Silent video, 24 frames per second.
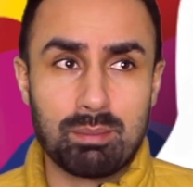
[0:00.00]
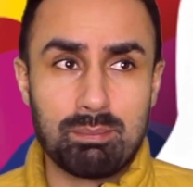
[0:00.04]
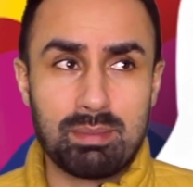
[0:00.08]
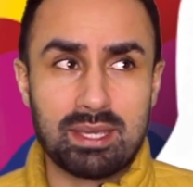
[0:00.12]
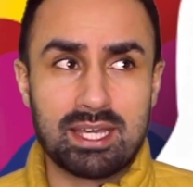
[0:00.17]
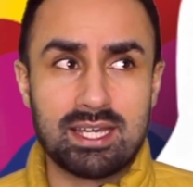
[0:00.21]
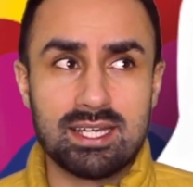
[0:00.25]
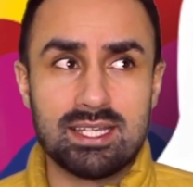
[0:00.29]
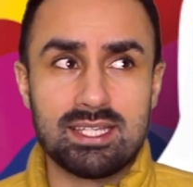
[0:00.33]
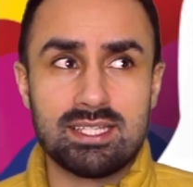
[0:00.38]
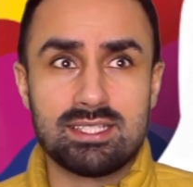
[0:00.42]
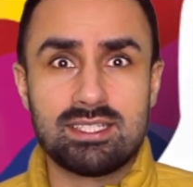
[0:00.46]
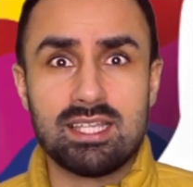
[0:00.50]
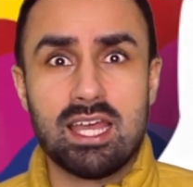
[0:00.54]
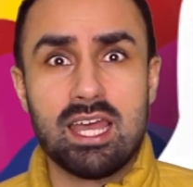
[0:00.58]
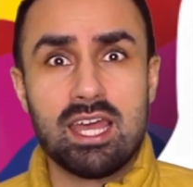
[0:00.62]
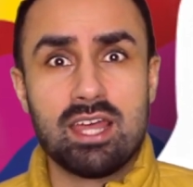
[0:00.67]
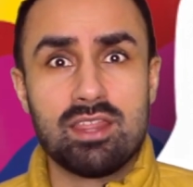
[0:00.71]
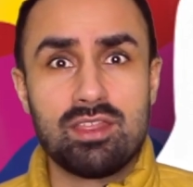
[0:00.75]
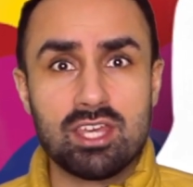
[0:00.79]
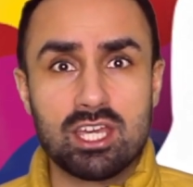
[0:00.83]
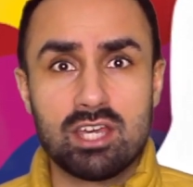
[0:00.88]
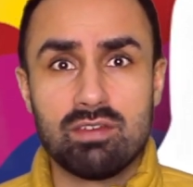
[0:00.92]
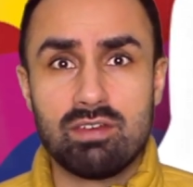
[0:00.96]
Because
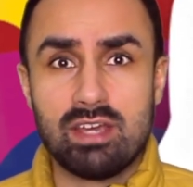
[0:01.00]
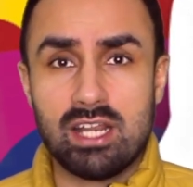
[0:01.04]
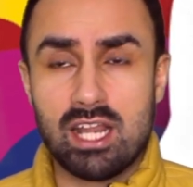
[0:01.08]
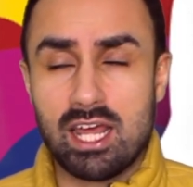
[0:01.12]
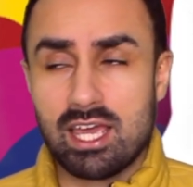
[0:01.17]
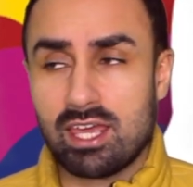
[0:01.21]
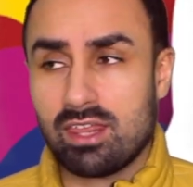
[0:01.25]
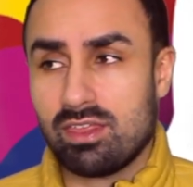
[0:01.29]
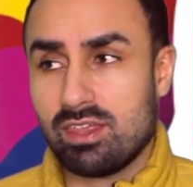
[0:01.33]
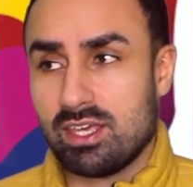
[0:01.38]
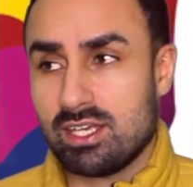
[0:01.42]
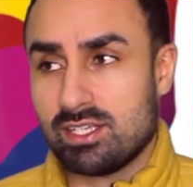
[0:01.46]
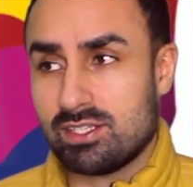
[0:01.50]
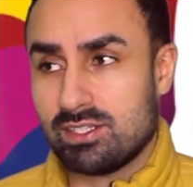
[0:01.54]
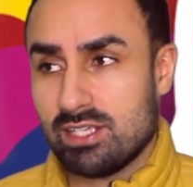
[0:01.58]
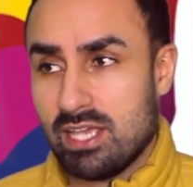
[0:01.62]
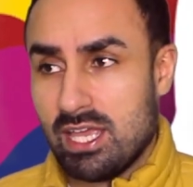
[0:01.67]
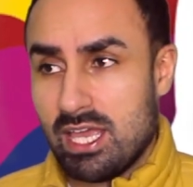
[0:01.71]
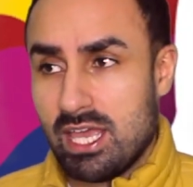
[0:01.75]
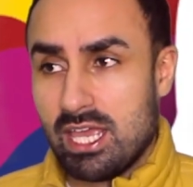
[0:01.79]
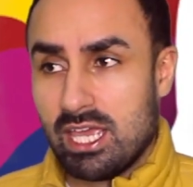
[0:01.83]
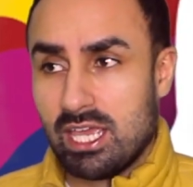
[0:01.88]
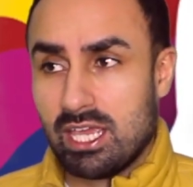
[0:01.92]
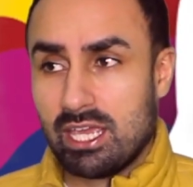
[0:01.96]
think of it like this:
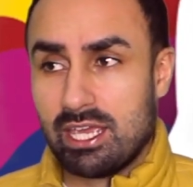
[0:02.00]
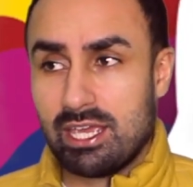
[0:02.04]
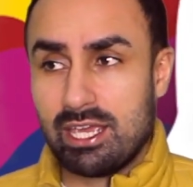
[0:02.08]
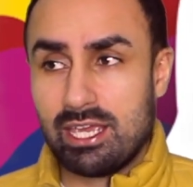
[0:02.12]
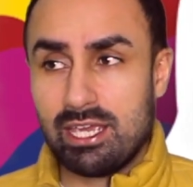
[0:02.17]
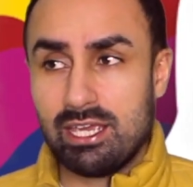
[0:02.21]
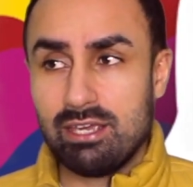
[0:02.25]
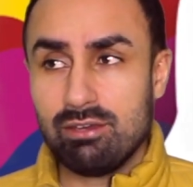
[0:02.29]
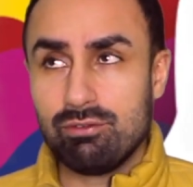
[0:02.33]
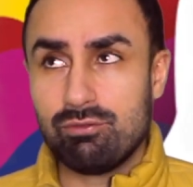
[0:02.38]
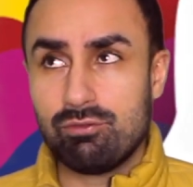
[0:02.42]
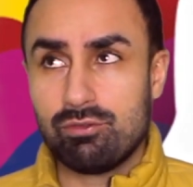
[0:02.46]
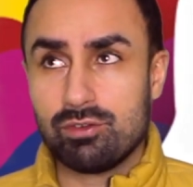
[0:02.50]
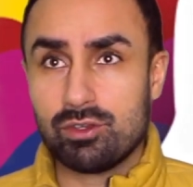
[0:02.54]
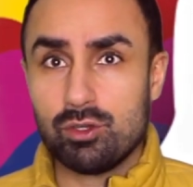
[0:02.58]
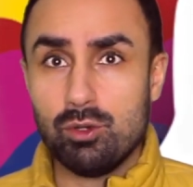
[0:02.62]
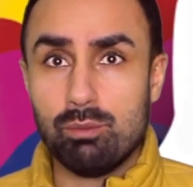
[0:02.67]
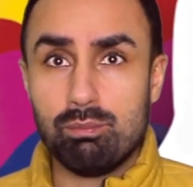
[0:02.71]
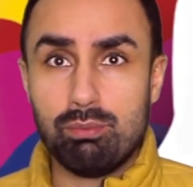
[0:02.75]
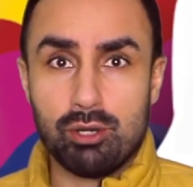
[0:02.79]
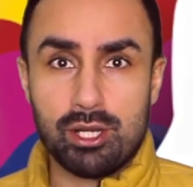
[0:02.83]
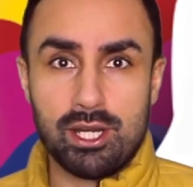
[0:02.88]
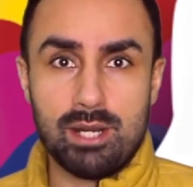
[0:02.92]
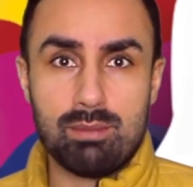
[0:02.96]
if
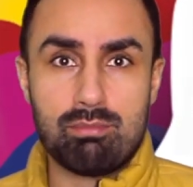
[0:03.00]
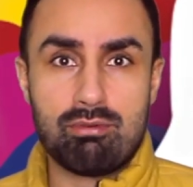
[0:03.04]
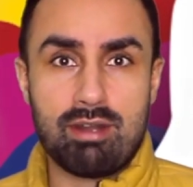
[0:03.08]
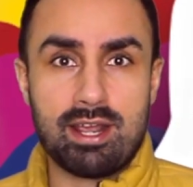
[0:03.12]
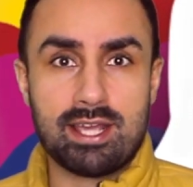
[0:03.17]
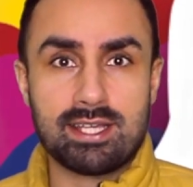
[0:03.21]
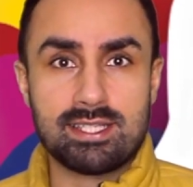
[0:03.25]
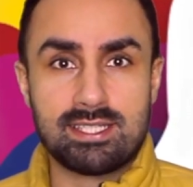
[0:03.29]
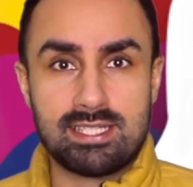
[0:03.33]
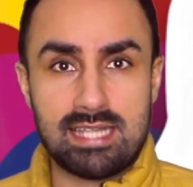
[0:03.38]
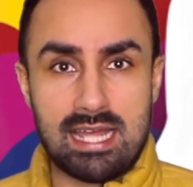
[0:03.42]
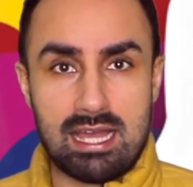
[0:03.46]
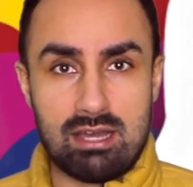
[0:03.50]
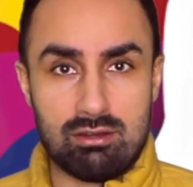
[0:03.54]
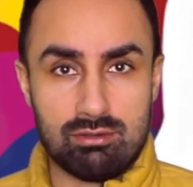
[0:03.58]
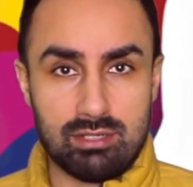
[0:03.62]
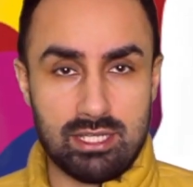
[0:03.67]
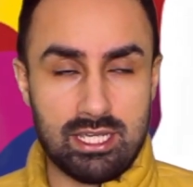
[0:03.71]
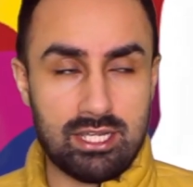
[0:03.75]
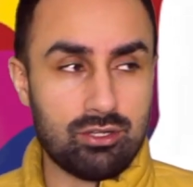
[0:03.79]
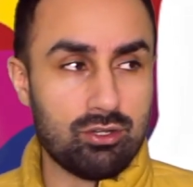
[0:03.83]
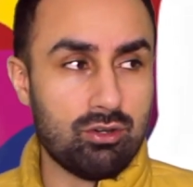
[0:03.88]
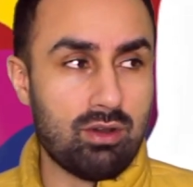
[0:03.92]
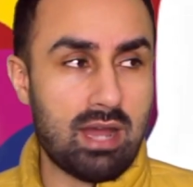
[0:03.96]
your boiler breaks down
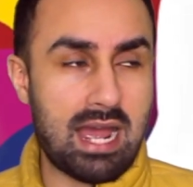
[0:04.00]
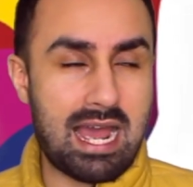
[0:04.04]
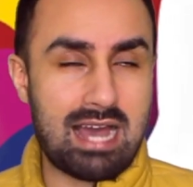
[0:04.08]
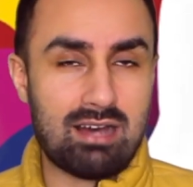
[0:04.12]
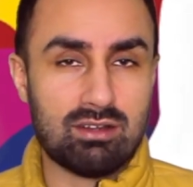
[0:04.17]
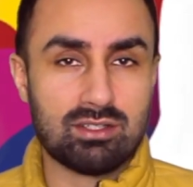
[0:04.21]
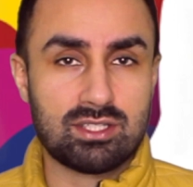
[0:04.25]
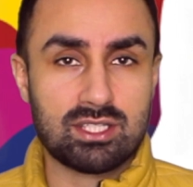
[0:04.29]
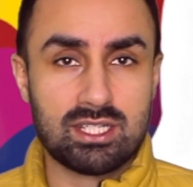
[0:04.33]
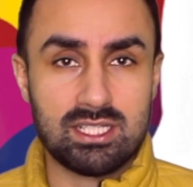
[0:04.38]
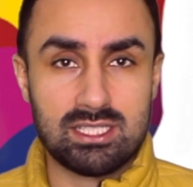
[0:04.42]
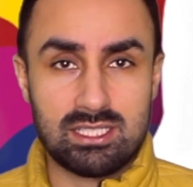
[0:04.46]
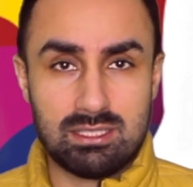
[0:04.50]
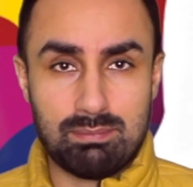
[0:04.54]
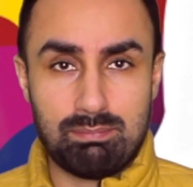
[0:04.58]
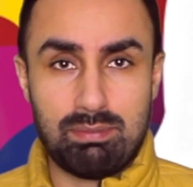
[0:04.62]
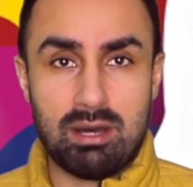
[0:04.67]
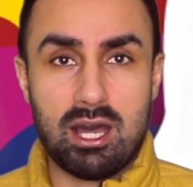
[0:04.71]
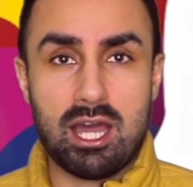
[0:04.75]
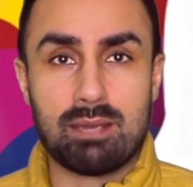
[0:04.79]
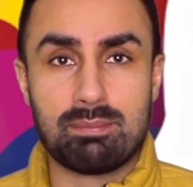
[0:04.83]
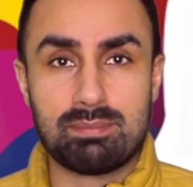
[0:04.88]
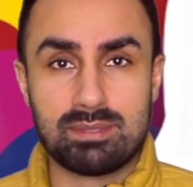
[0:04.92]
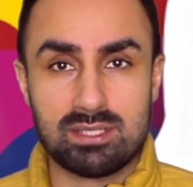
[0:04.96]
in your house because the
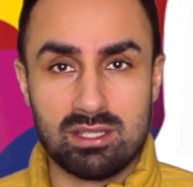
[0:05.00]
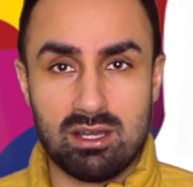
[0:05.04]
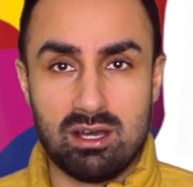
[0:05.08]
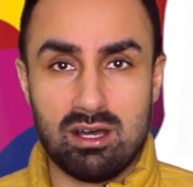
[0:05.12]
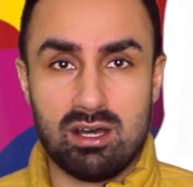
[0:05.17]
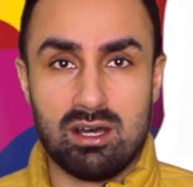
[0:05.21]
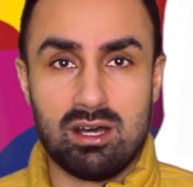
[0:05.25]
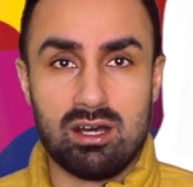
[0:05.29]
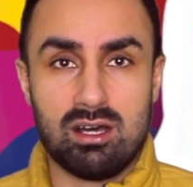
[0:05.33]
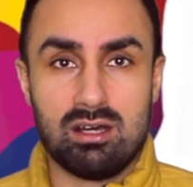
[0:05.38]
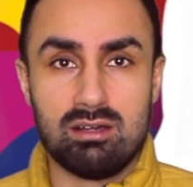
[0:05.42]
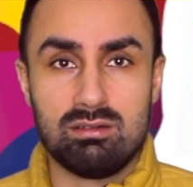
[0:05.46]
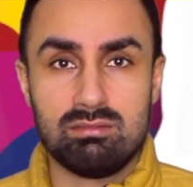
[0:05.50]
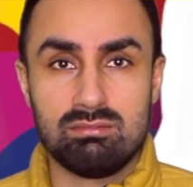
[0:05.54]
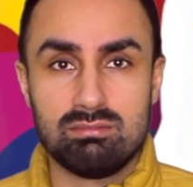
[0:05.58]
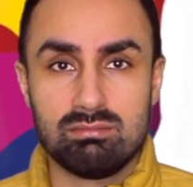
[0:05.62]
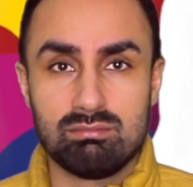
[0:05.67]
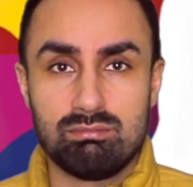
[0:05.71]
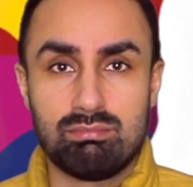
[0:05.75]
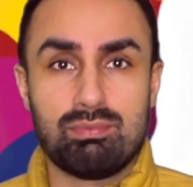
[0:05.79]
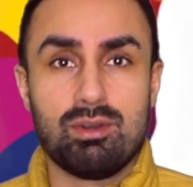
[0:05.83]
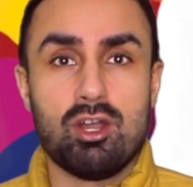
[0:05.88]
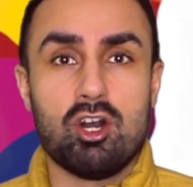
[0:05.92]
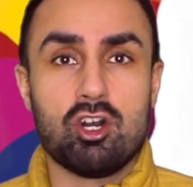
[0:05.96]
pipes are
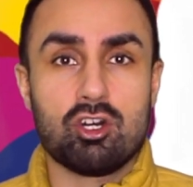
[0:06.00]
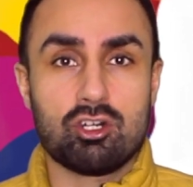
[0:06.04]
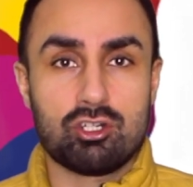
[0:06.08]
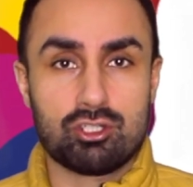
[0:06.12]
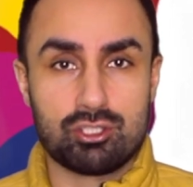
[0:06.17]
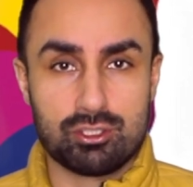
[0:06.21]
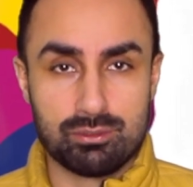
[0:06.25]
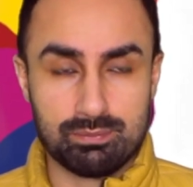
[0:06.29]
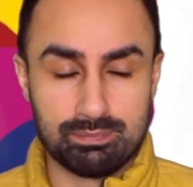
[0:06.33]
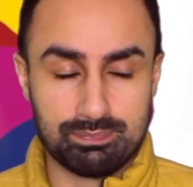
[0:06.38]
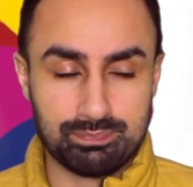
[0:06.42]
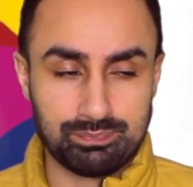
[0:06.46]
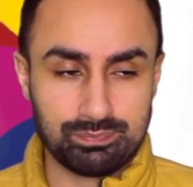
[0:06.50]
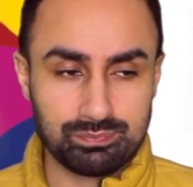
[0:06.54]
blocked,